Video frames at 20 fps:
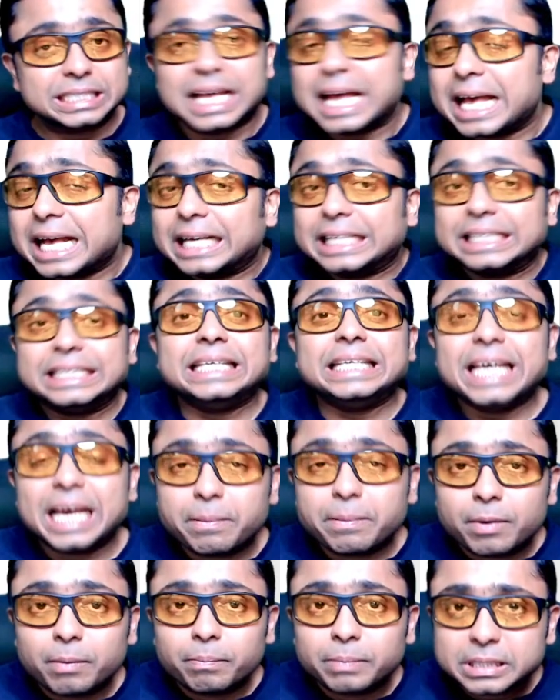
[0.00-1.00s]
The
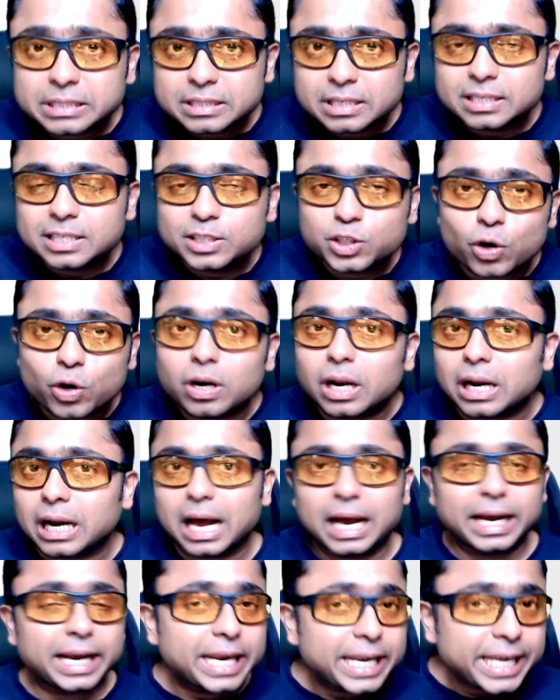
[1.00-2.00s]
MMS, this is not
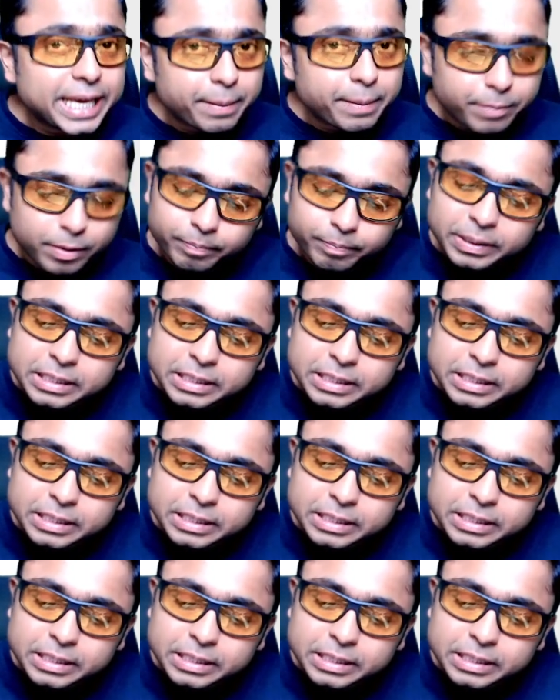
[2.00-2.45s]
Ragini MMS.